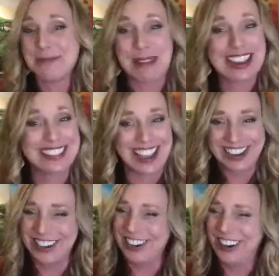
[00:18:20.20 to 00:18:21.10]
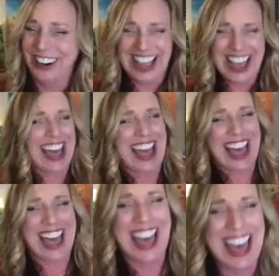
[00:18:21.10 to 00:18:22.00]
could paint like her.
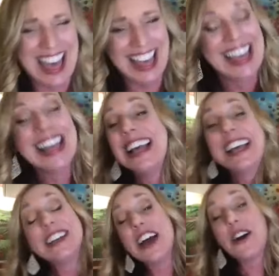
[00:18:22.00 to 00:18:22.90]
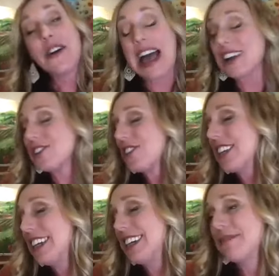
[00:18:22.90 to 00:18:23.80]
No,
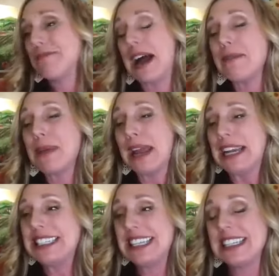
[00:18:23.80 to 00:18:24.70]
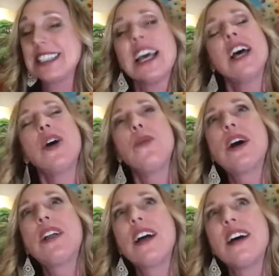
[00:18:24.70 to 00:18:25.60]
actually my paintings.
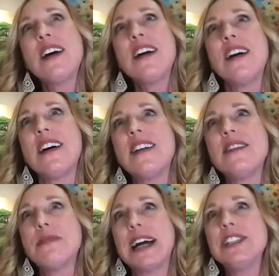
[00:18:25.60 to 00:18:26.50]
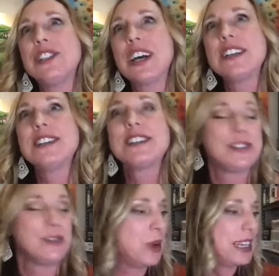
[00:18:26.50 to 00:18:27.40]
Well, I just
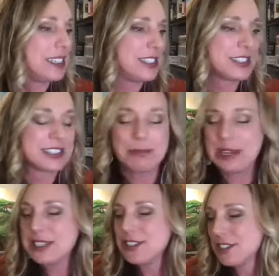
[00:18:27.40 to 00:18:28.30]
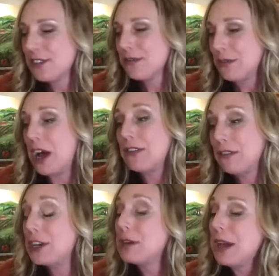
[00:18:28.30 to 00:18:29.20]
went and took some pictures of
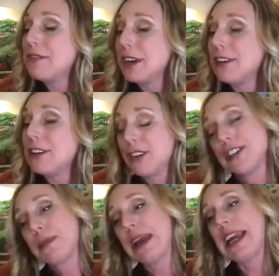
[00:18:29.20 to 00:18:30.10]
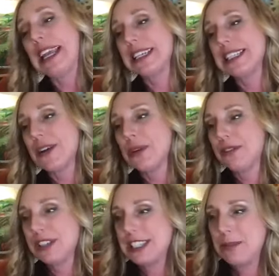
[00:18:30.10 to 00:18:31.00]
one of my very first paintings. I went
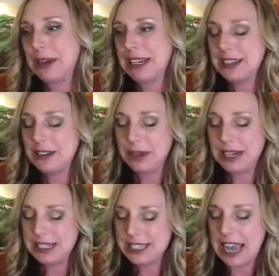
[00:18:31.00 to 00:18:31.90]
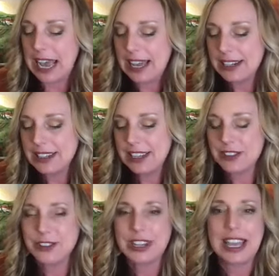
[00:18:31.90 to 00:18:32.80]
and visited my dad the
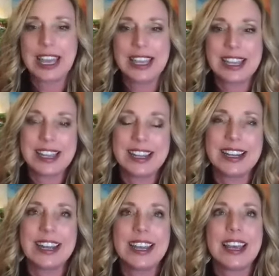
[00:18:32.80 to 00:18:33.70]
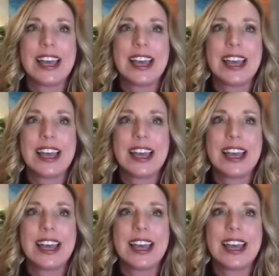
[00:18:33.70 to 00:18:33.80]
other day, and